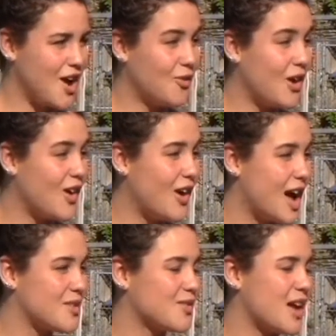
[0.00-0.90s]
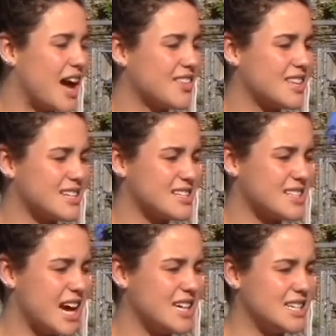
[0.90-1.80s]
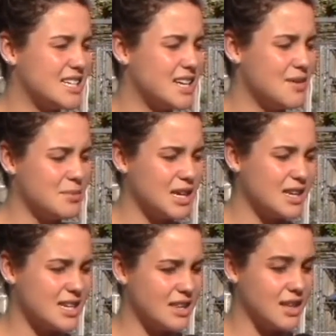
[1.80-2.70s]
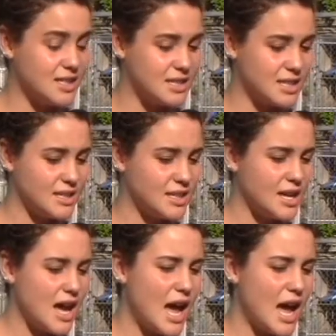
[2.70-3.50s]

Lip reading: Well, I did a meet in London,